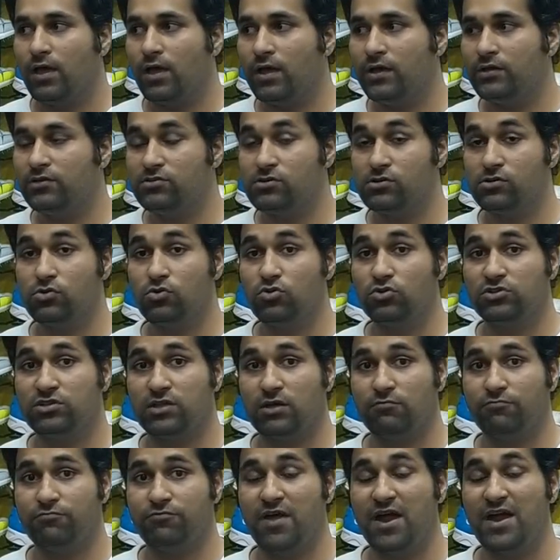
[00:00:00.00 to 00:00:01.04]
introduce
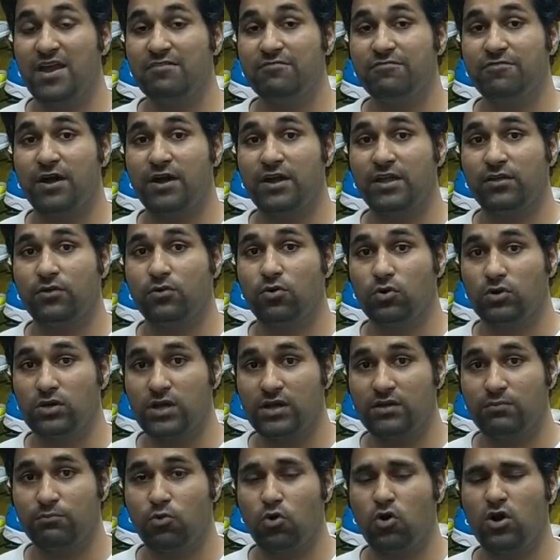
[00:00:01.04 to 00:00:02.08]
a very, very good
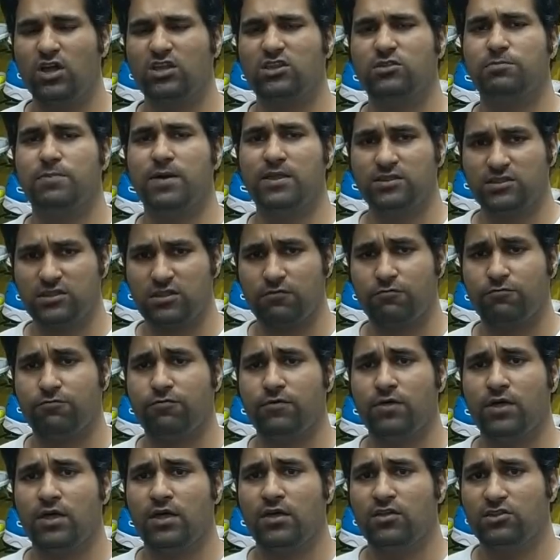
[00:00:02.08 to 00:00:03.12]
and more expensive
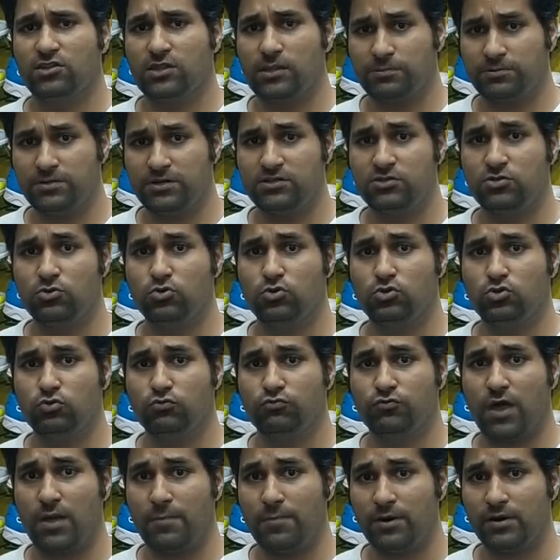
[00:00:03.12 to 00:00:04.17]
substitute to
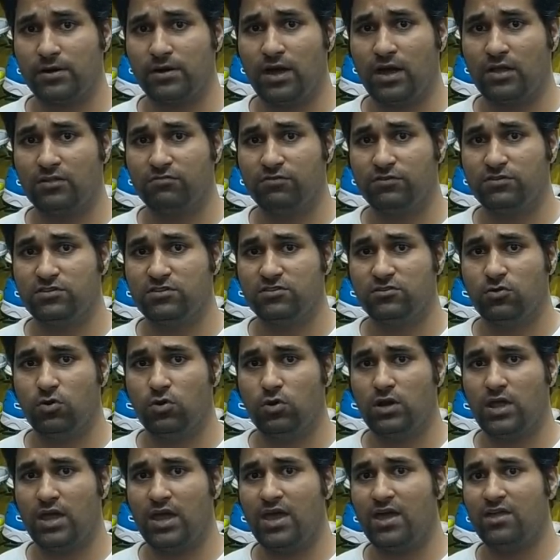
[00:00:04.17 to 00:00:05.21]
fiberglass, which is
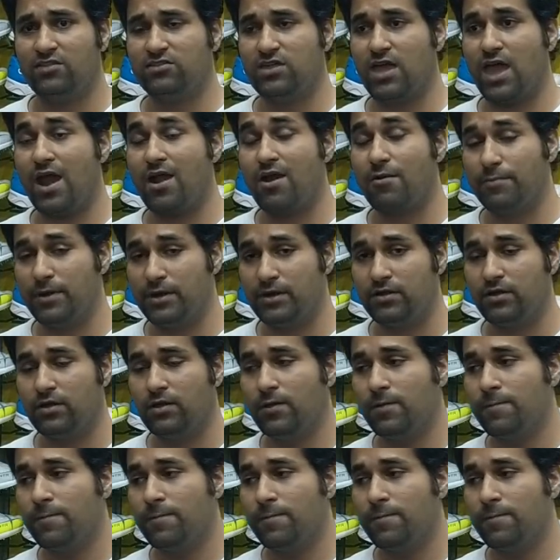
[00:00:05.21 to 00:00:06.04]
known as aramid.